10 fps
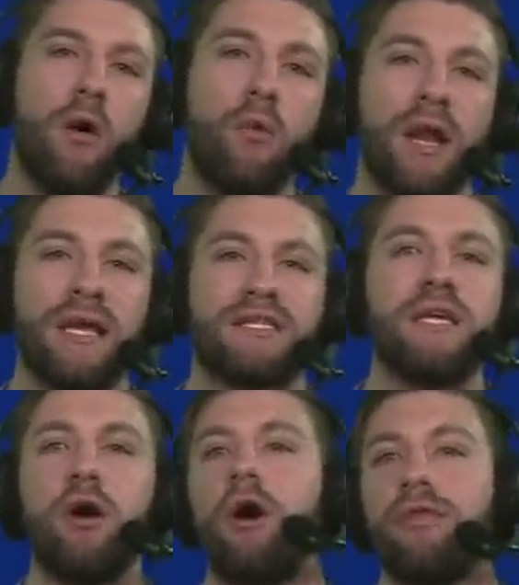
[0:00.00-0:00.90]
When I
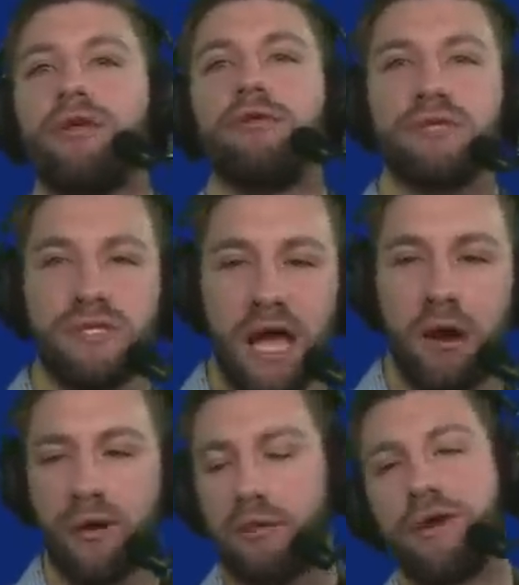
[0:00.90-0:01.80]
see all the news
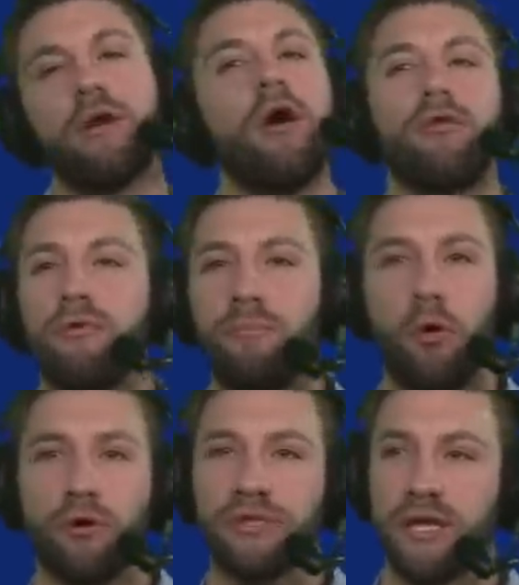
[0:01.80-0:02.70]
now, when I read all the
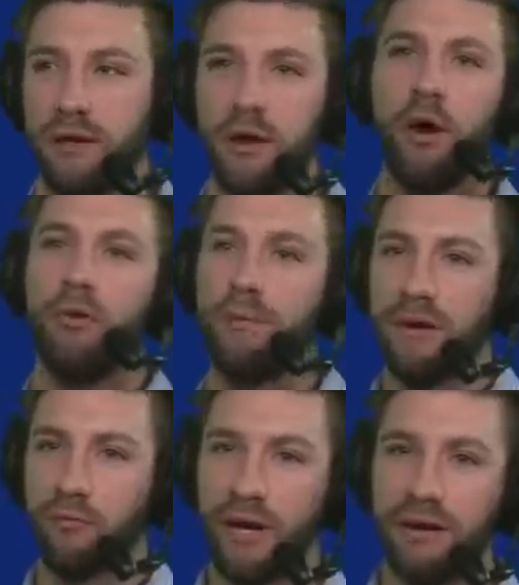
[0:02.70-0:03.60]
reports, and we've
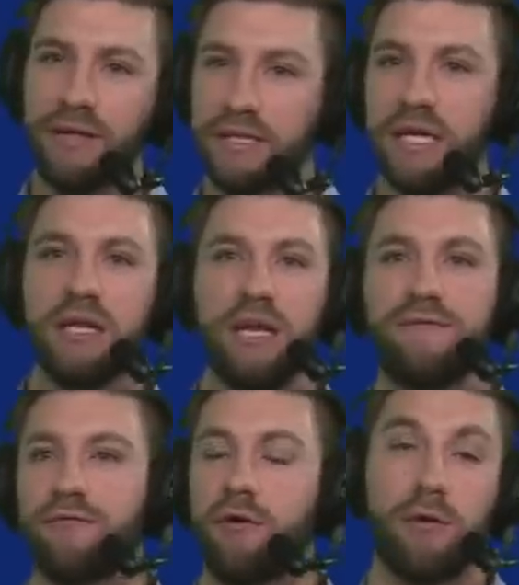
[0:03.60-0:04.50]
been reading the tea
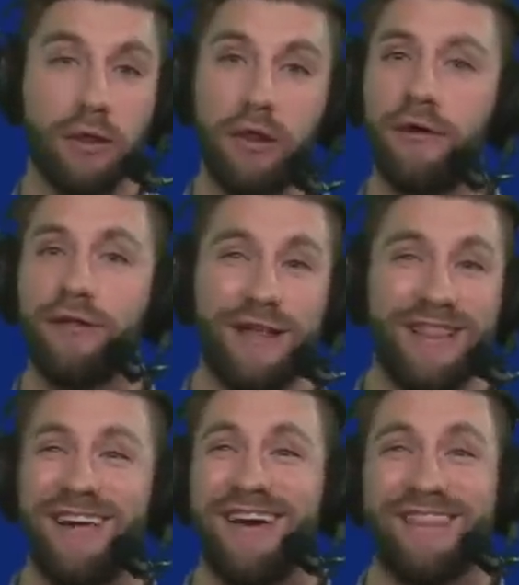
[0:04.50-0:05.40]
leaves for literally
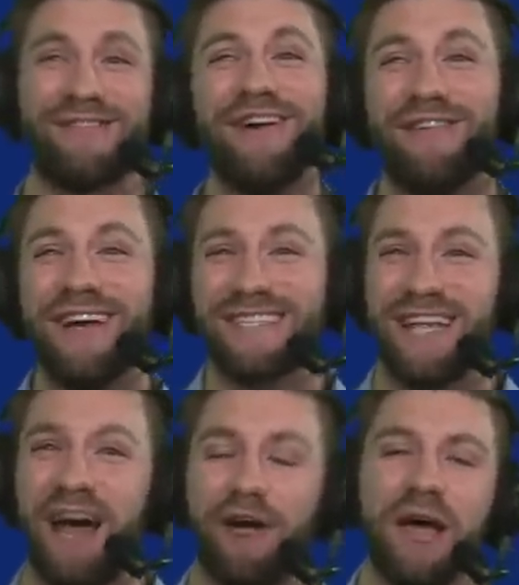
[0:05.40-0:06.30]
like three weeks
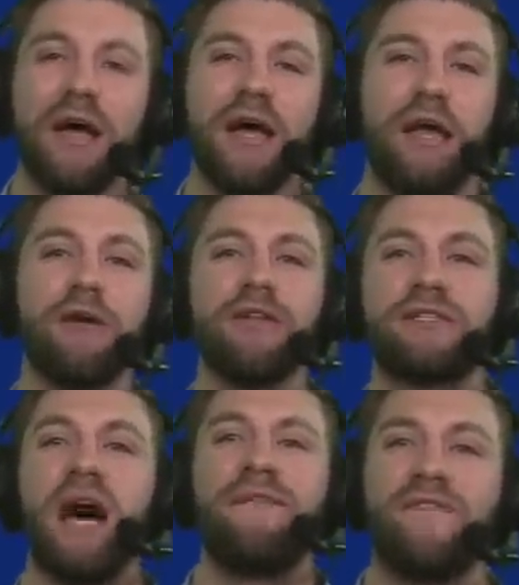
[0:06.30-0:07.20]
now, here are the
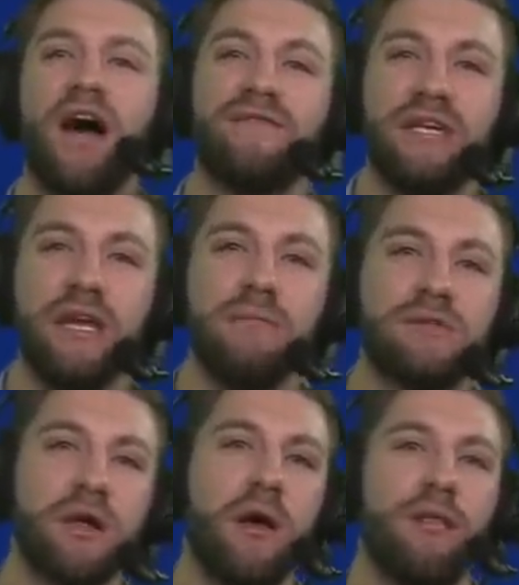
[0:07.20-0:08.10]
top five
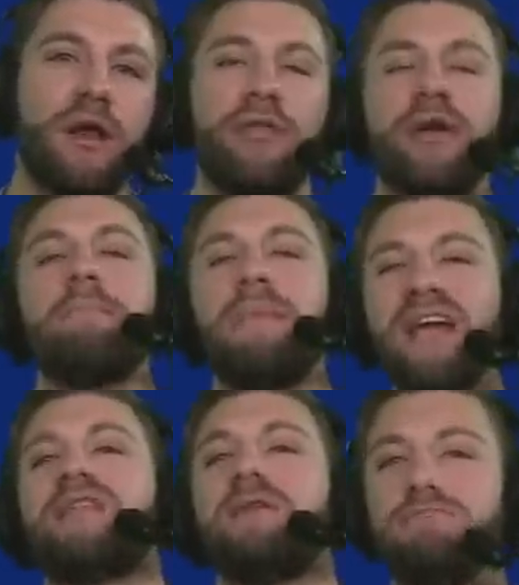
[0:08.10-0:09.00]
teams that I think
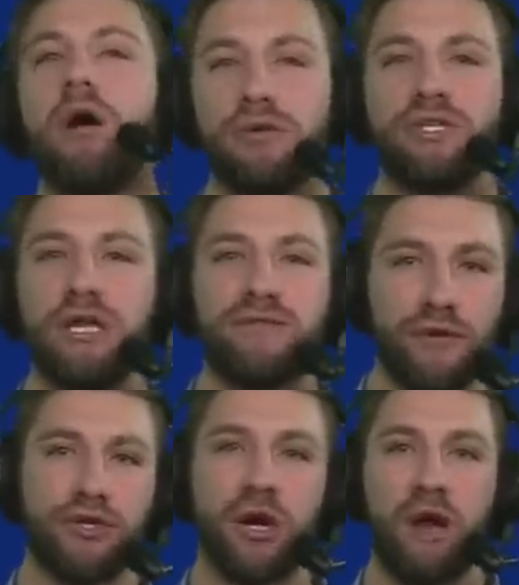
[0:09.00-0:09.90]
make the most sense for
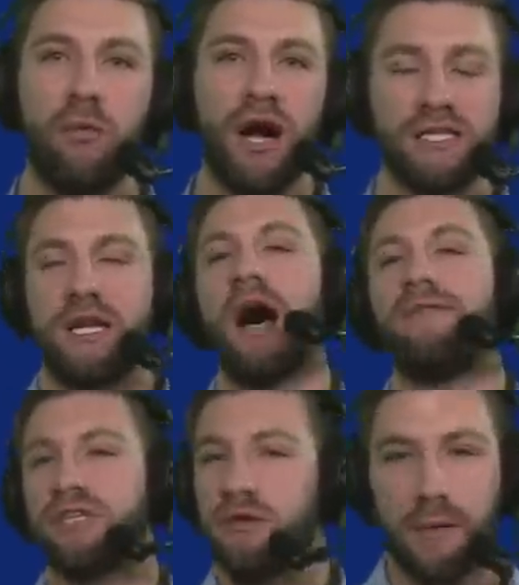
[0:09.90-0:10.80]
Deshaun Watson.
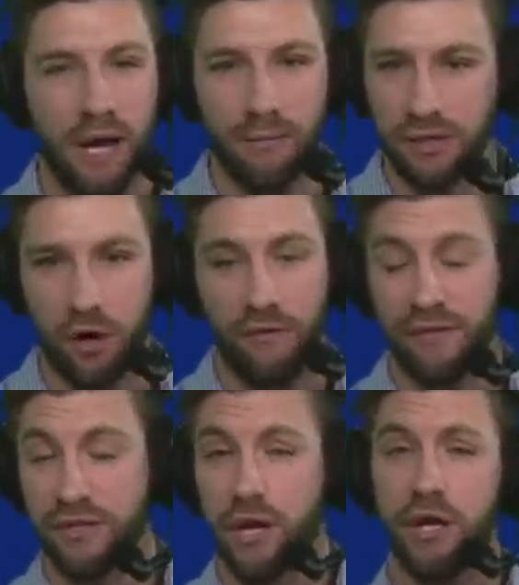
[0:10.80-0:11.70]
Obviously, the Miami
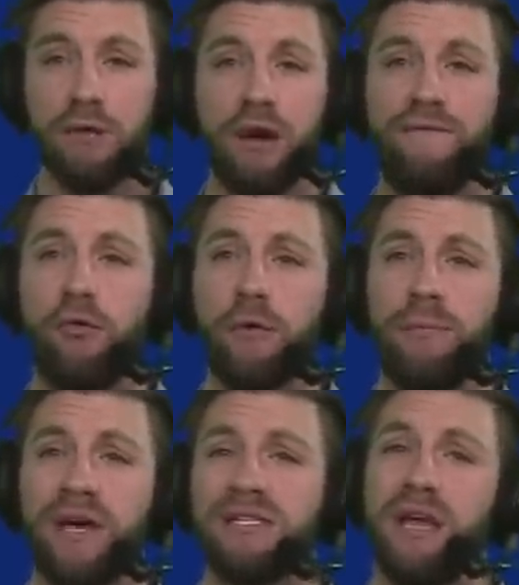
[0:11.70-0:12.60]
Dolphins. You have four
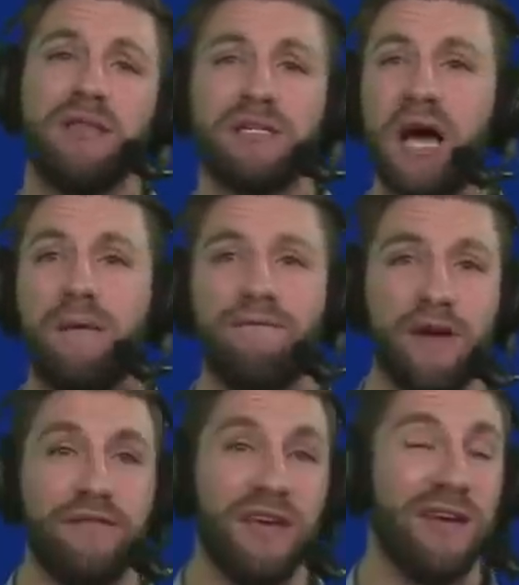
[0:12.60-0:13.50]
picks in the top
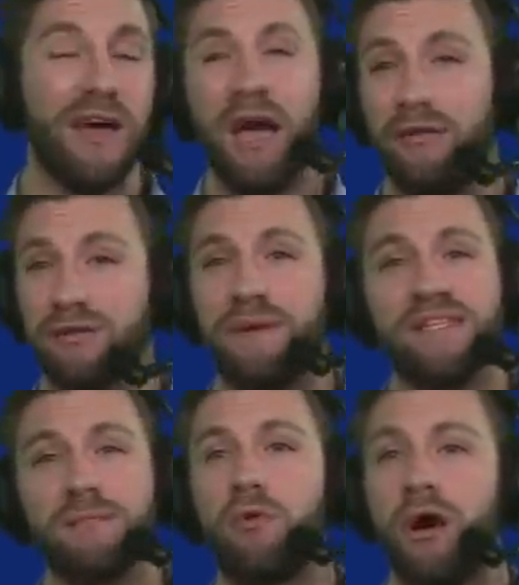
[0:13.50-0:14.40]
50, and there's been
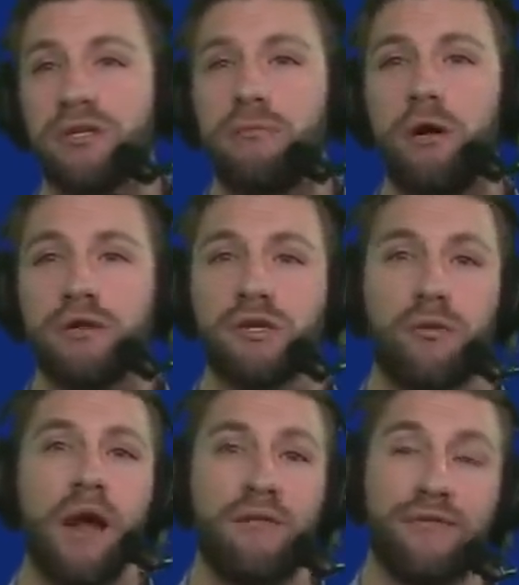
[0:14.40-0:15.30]
some question marks
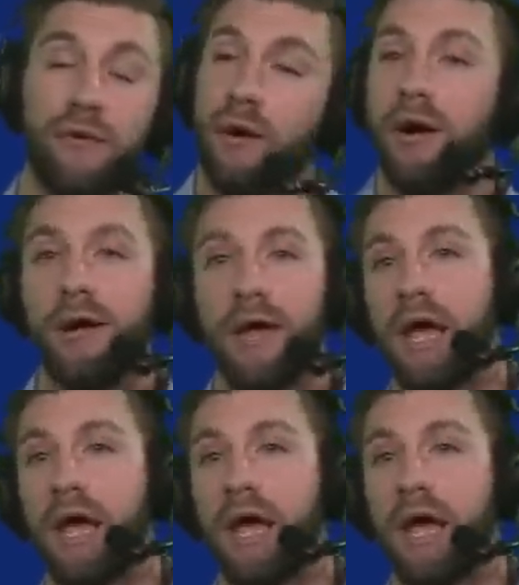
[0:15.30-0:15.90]
around Tua.